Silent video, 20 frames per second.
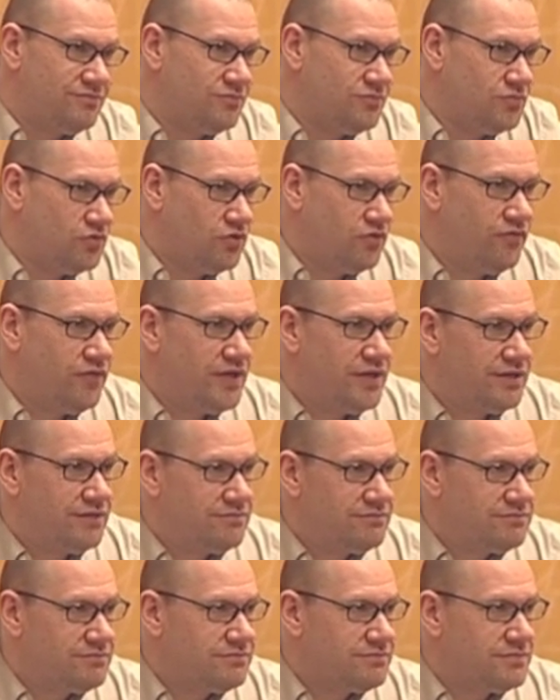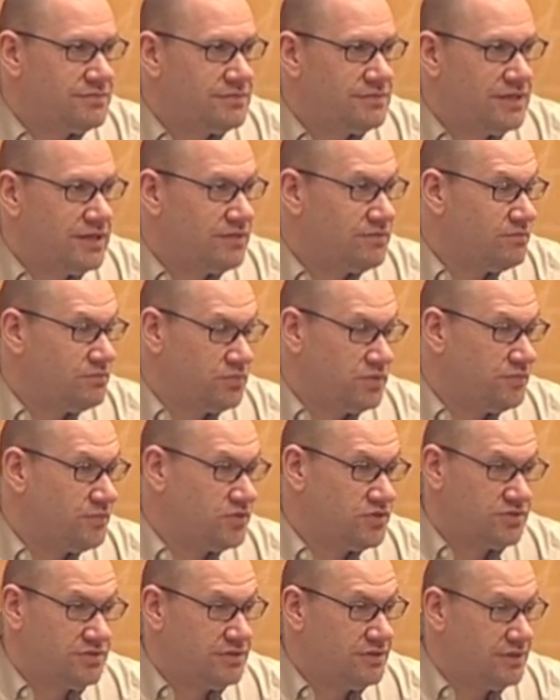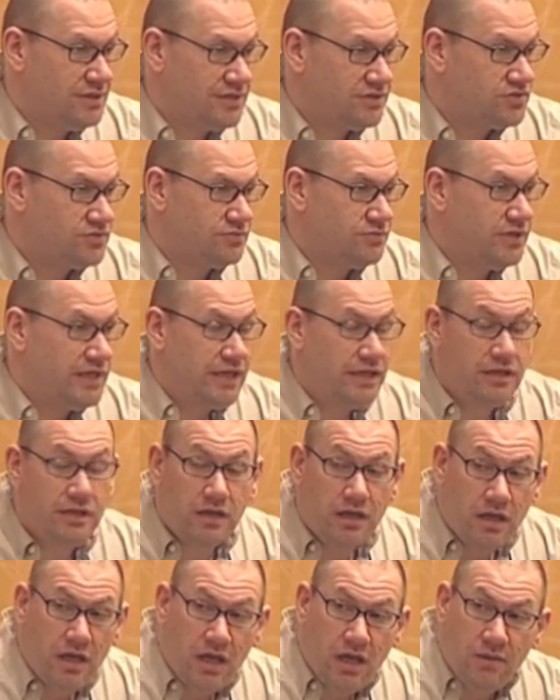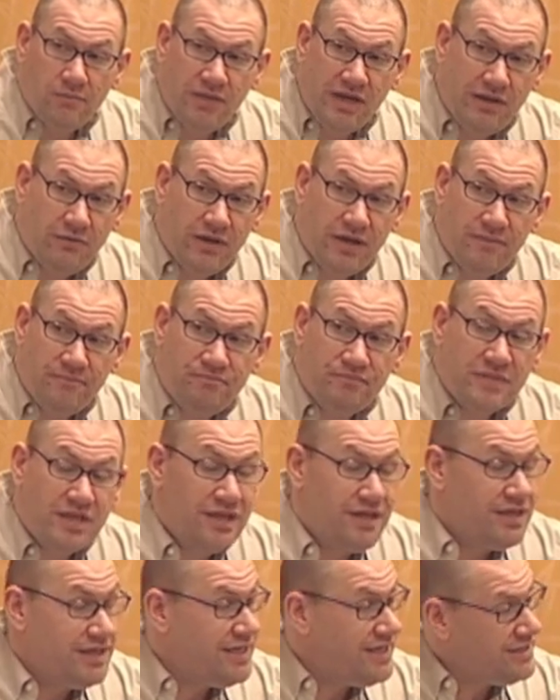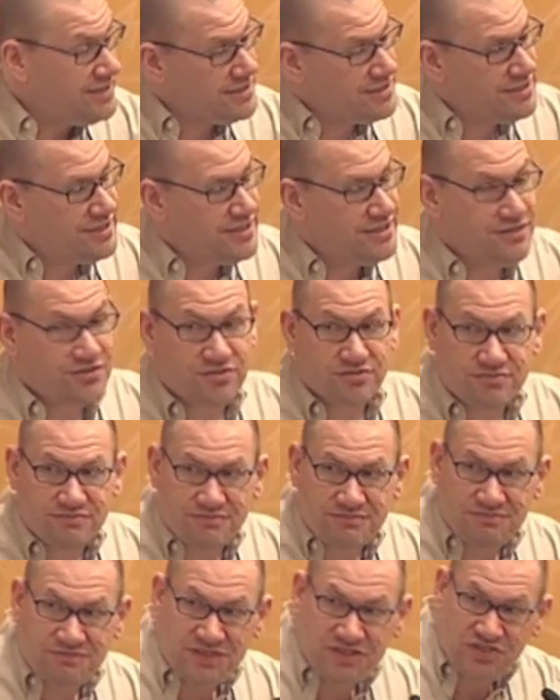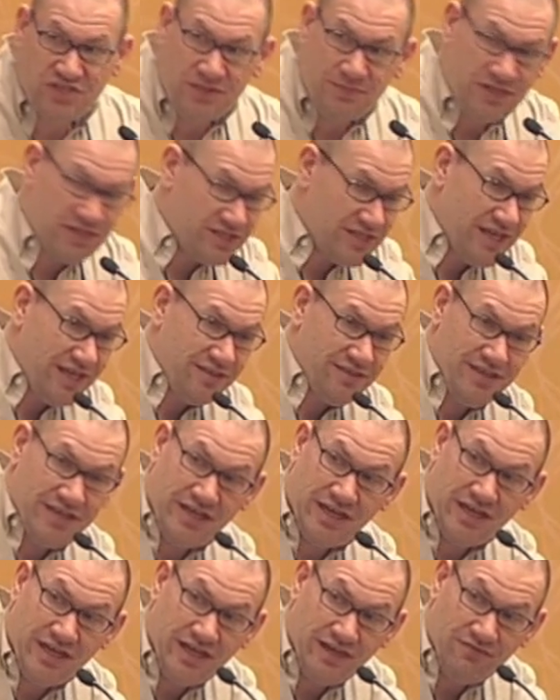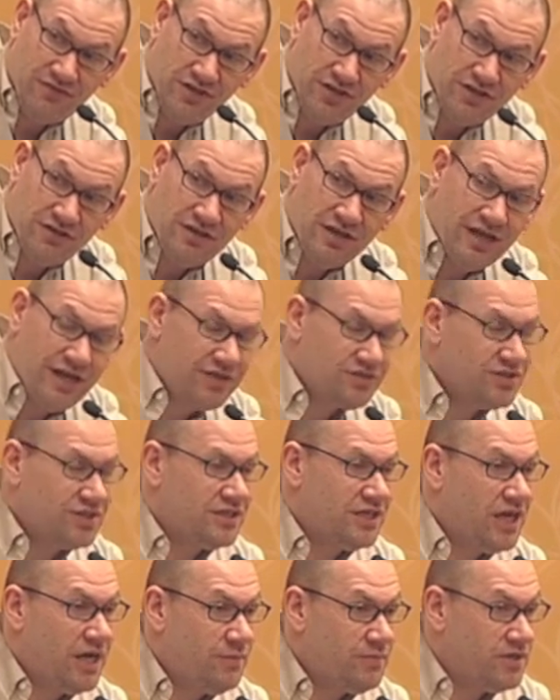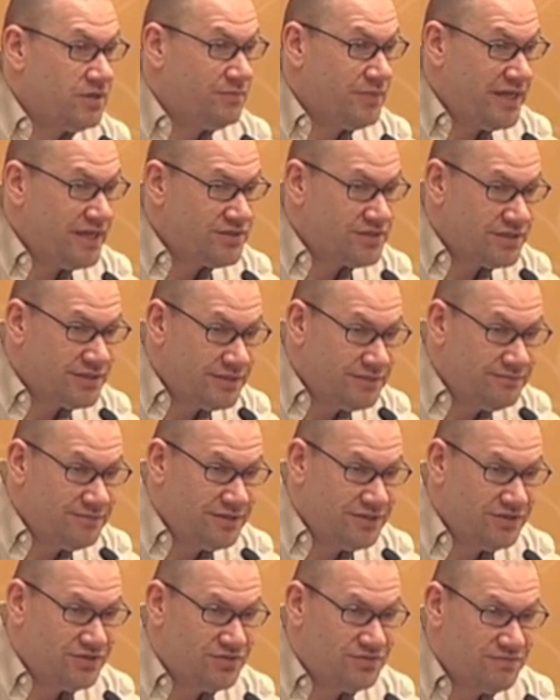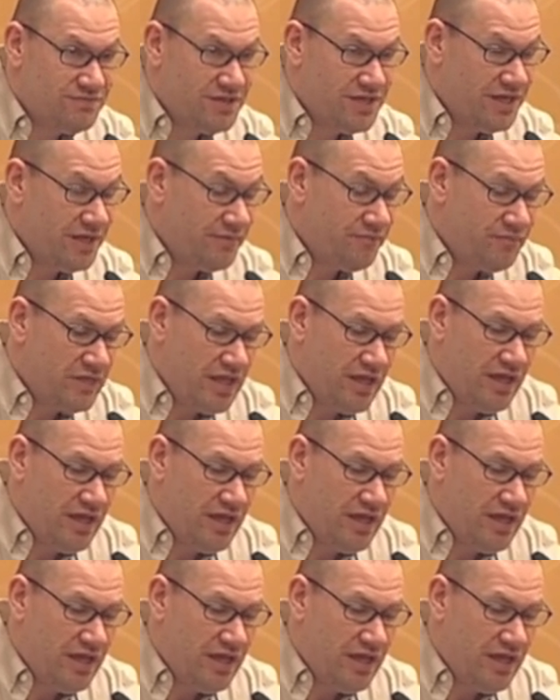moving that pretty much in the next week. But anyway, he did this, the same exact thing I have here. I actually copied and pasted his thing.